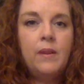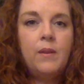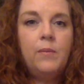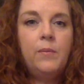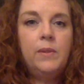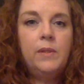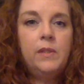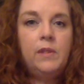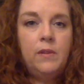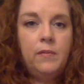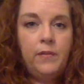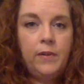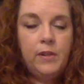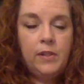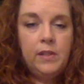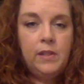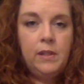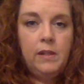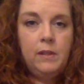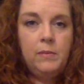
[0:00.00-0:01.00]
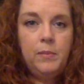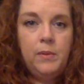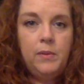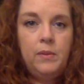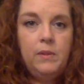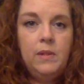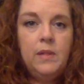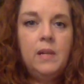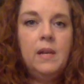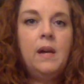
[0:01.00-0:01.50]
What's the first
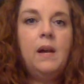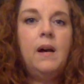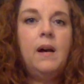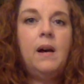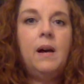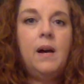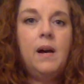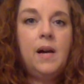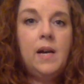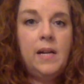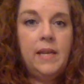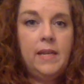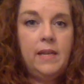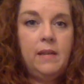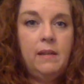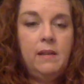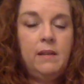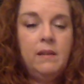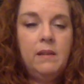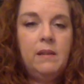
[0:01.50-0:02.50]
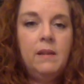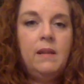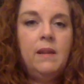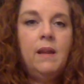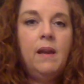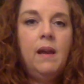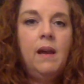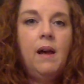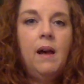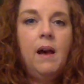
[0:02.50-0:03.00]
syllable? Un.
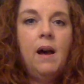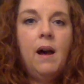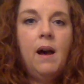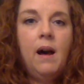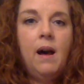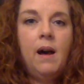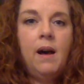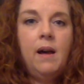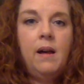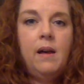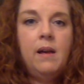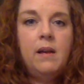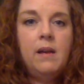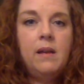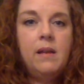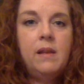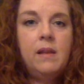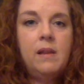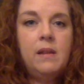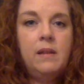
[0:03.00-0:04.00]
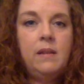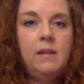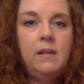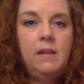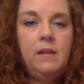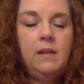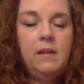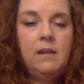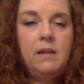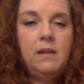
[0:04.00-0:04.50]
N.